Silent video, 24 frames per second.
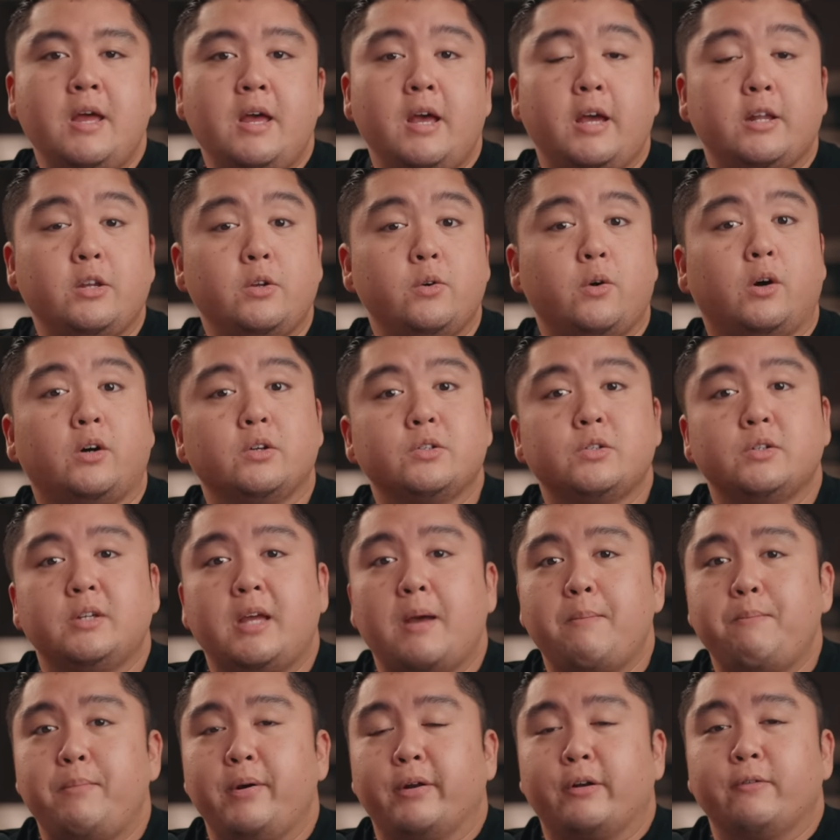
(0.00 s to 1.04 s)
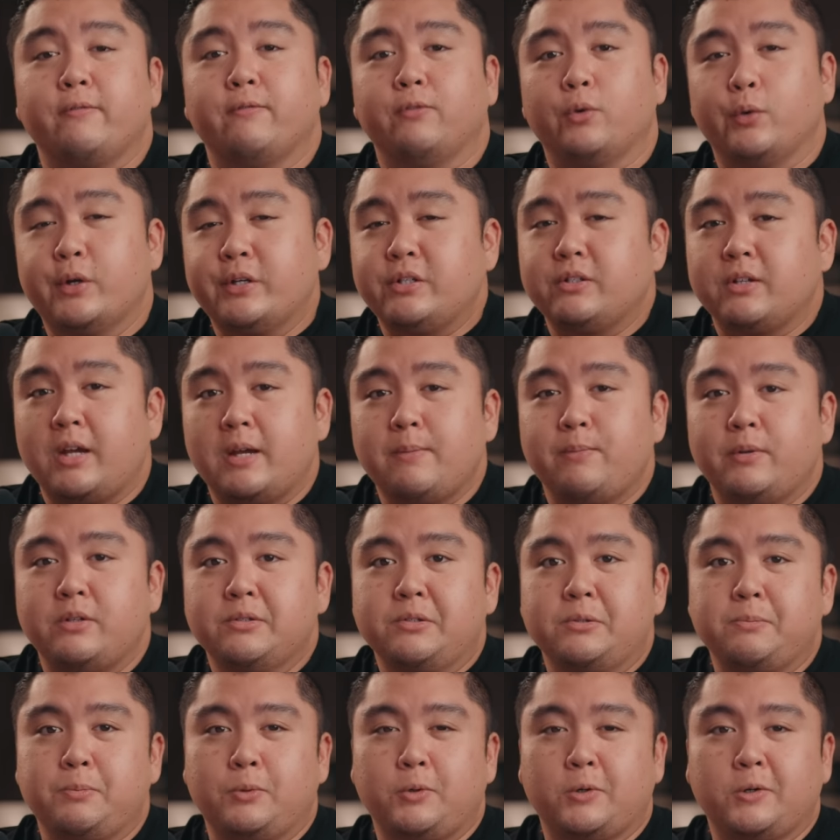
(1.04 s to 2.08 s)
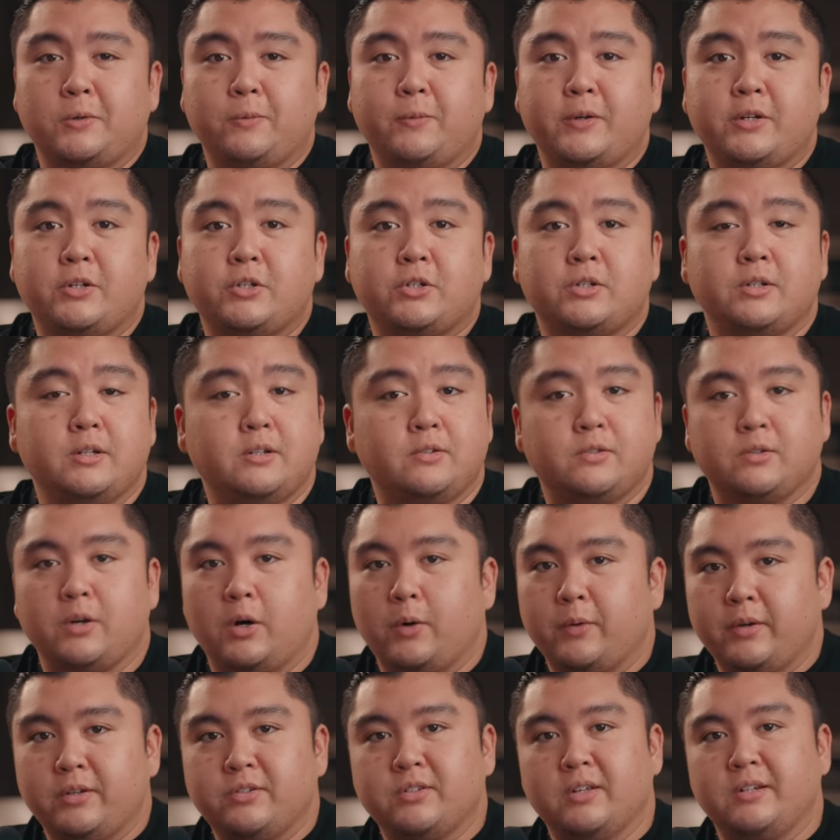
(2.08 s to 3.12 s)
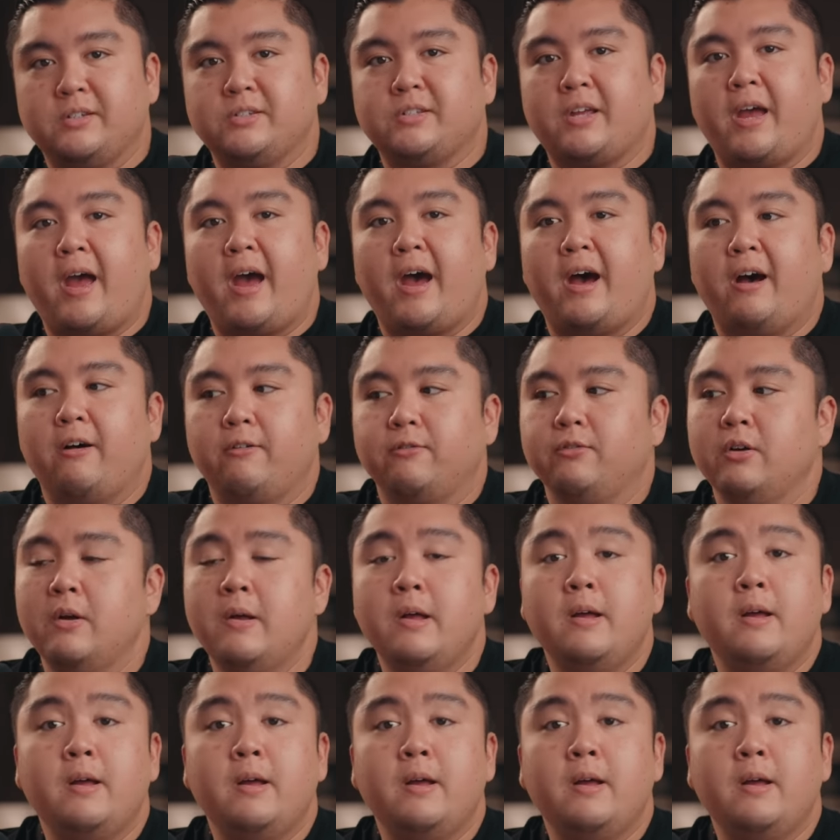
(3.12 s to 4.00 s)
and you also get better voice typing support, which is always nice to have,